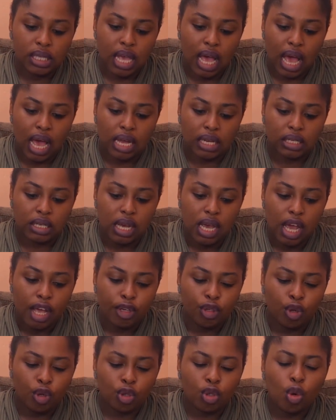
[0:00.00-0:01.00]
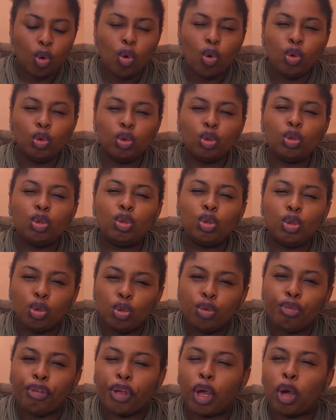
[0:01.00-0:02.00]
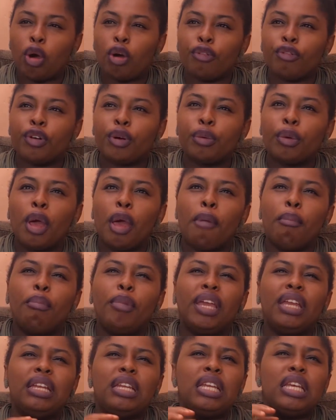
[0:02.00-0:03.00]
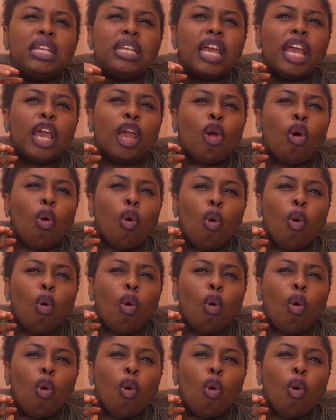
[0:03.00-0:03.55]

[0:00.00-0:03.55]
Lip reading: and those who do recover may need a